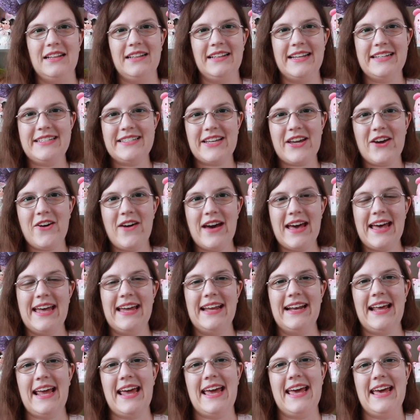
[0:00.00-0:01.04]
Let's go
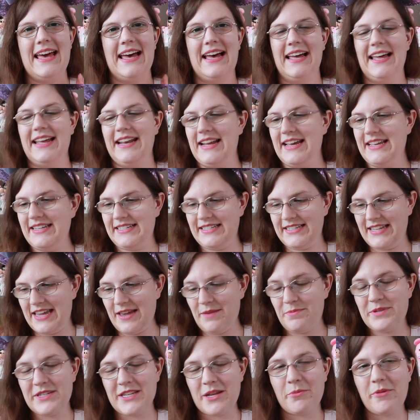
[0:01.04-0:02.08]
ahead and
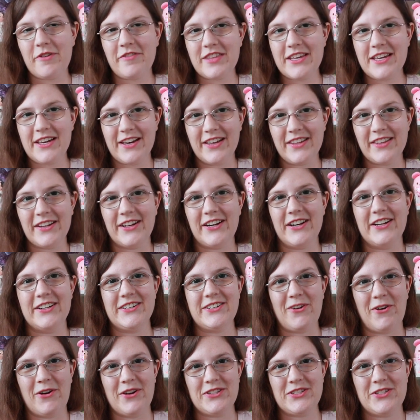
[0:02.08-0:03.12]
skip some of the other
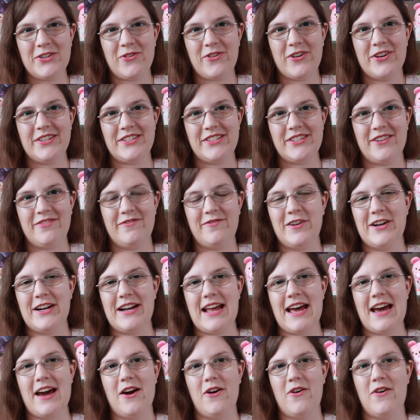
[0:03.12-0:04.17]
Toy Story stuff for
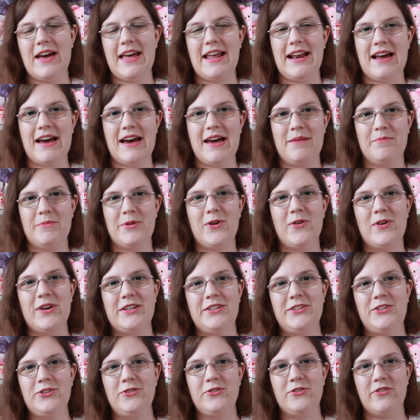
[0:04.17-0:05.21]
now, and I'm
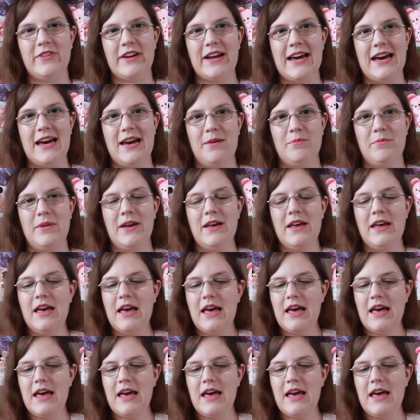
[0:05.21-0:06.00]
going to grab